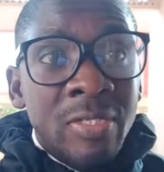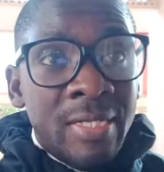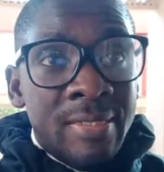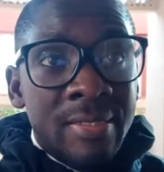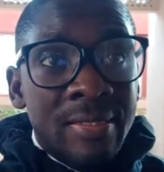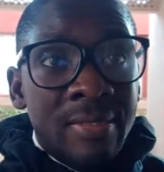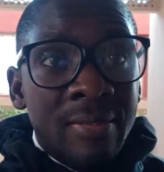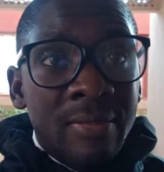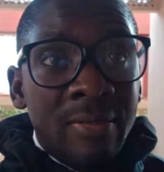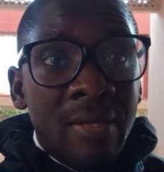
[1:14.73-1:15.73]
tests,
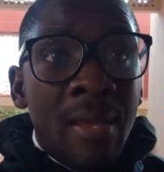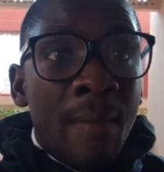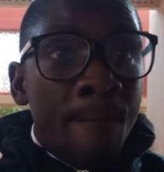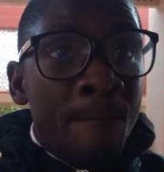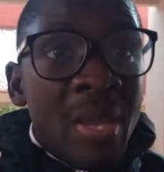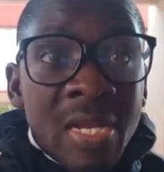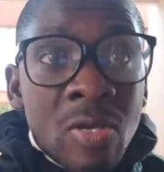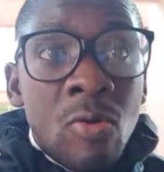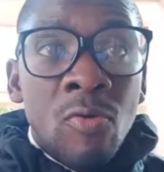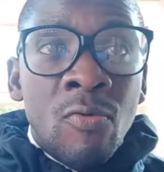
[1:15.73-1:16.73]

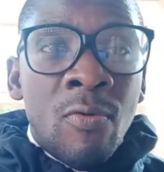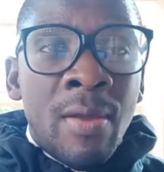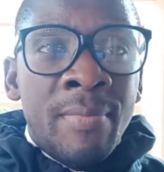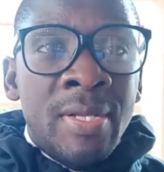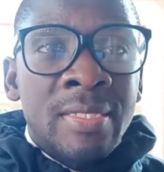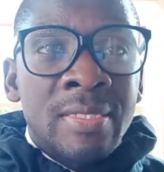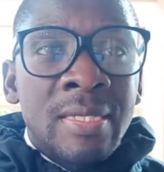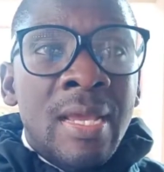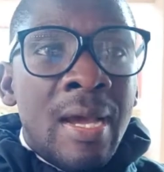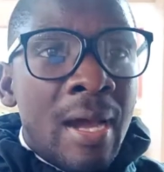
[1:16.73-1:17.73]
medical requirements,
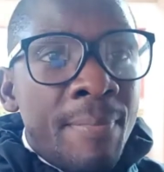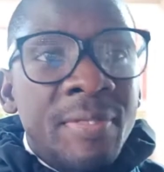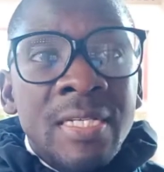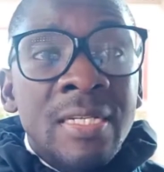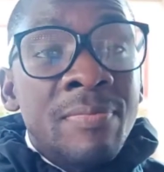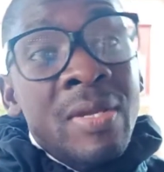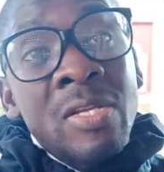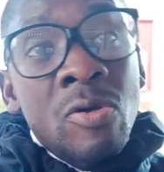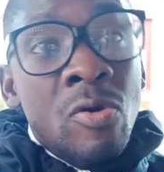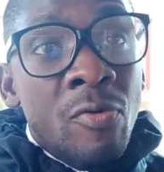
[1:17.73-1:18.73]
updated
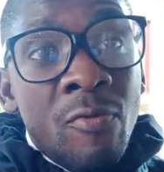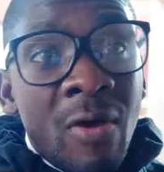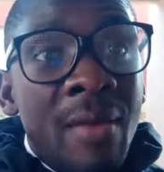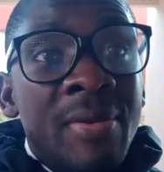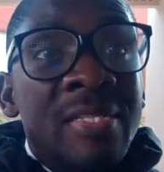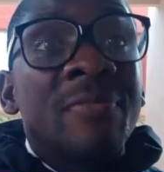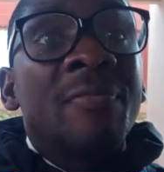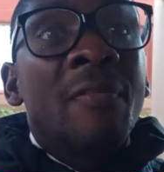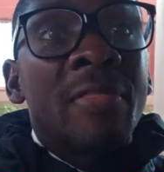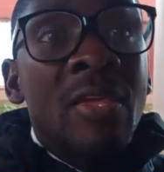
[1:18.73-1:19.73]
medical requirements
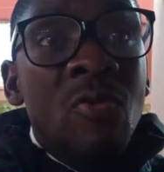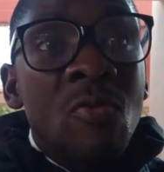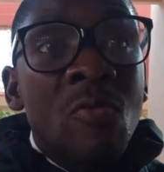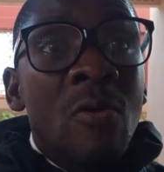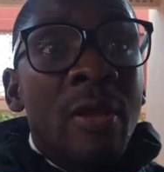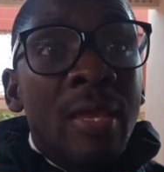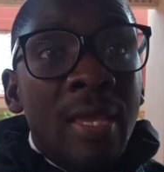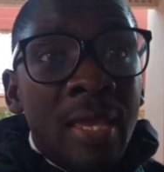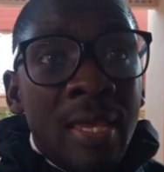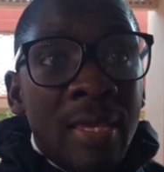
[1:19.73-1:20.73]
for the
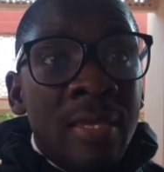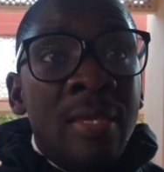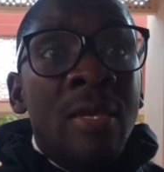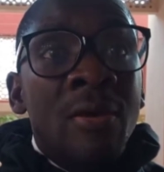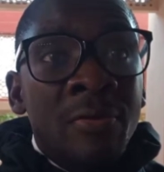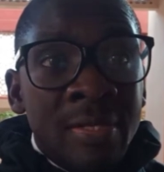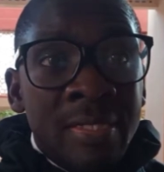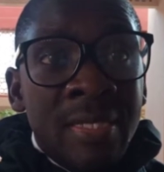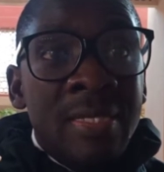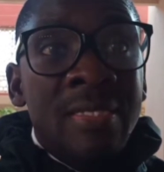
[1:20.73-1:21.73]
UAE
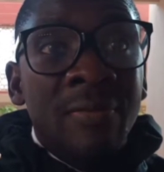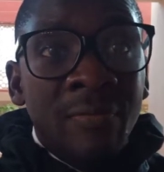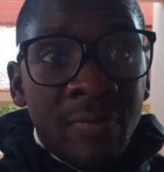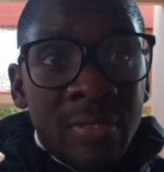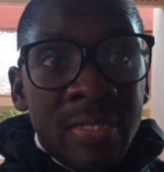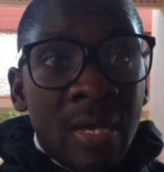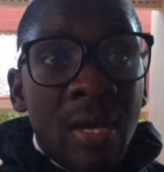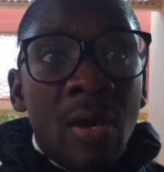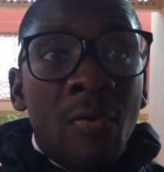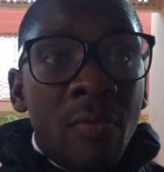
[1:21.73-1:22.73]
residence visa.
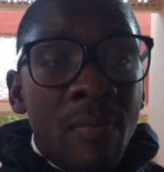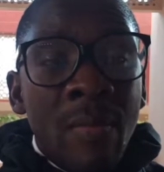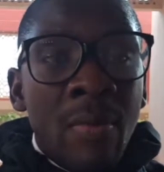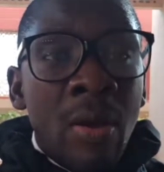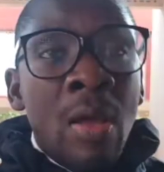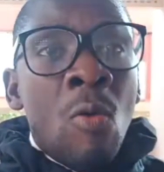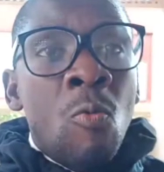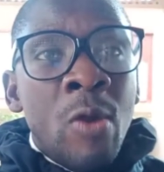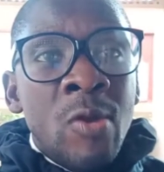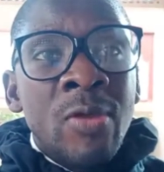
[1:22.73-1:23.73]
Remember,
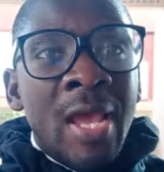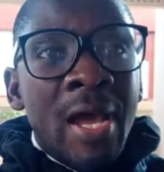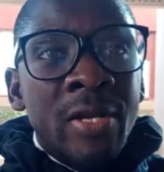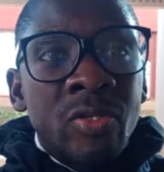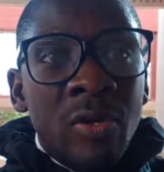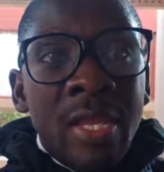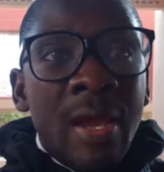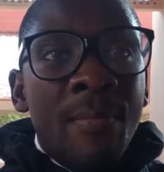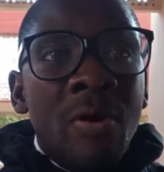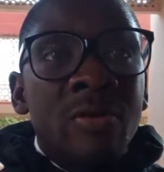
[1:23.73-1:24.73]
when we are talking
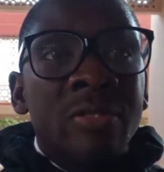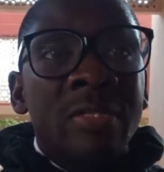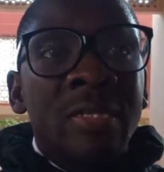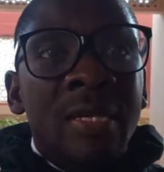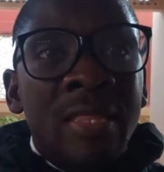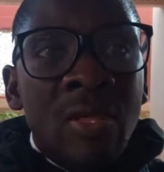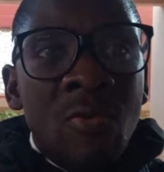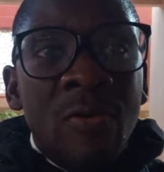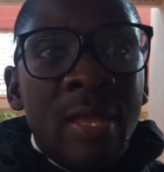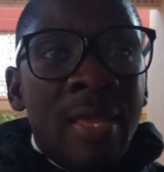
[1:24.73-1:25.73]
about the
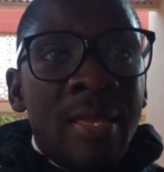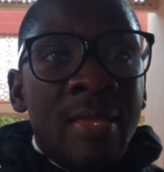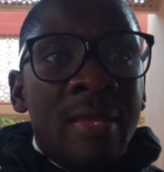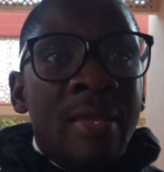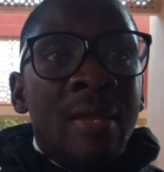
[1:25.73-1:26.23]
UAE,